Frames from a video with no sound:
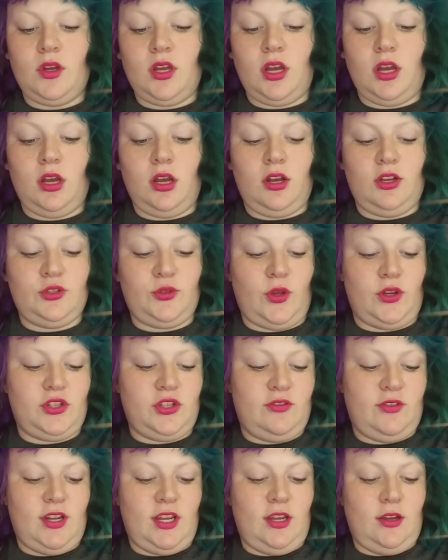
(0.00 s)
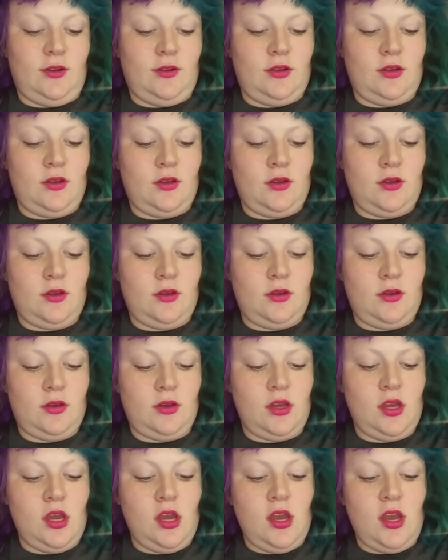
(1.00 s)
I'll swatch it right here
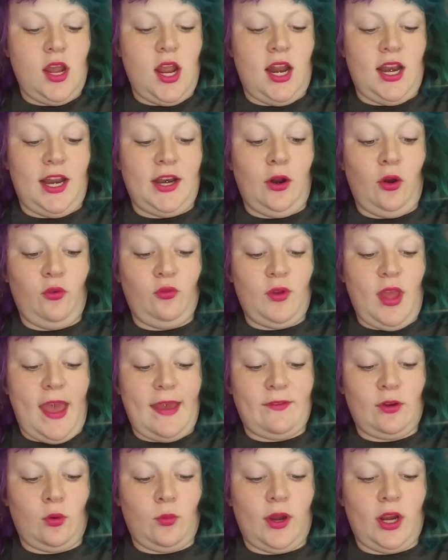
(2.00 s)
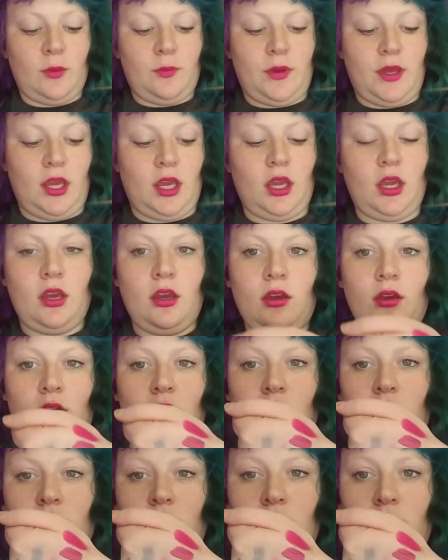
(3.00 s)
and I don't ever wear pink
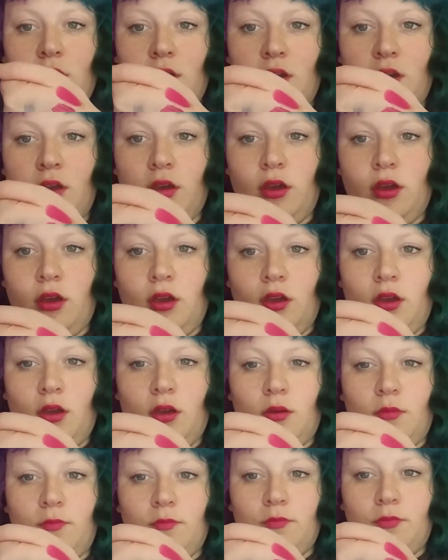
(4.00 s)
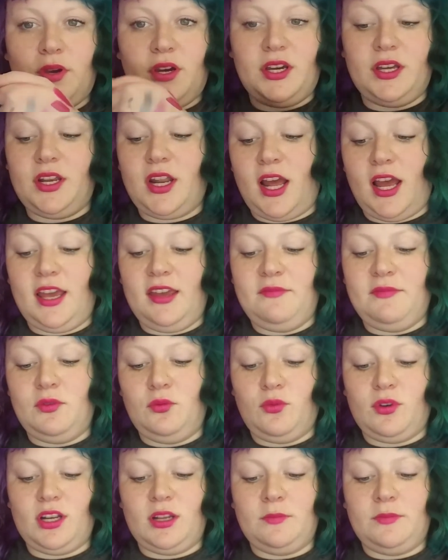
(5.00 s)
but I've
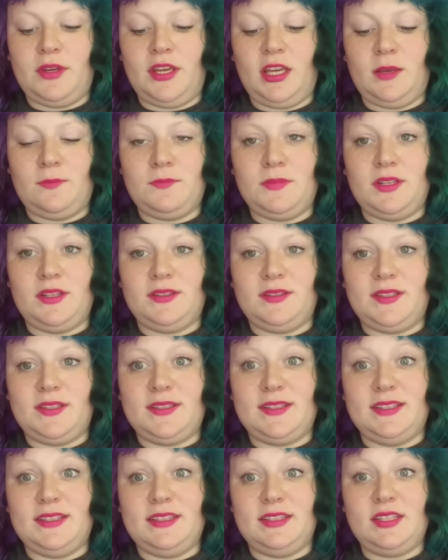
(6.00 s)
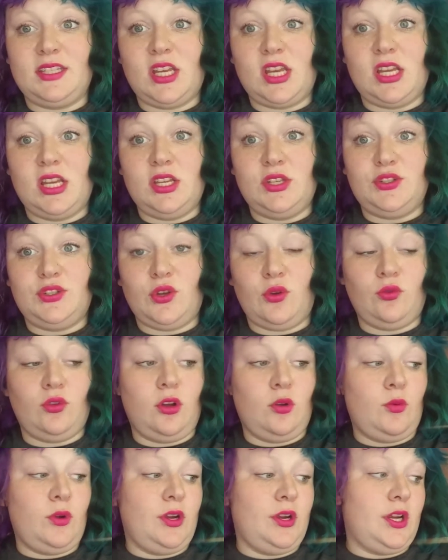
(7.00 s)
been wearing pink because this is so
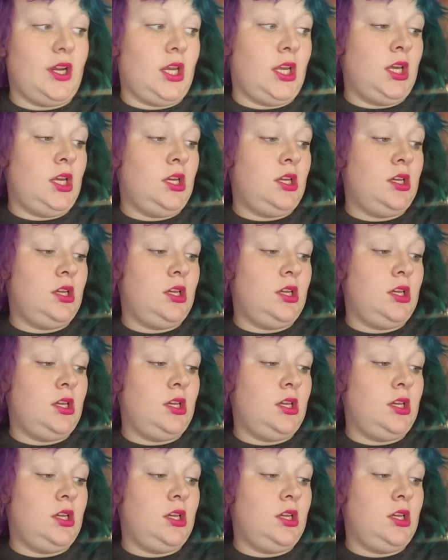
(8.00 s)
long wearing.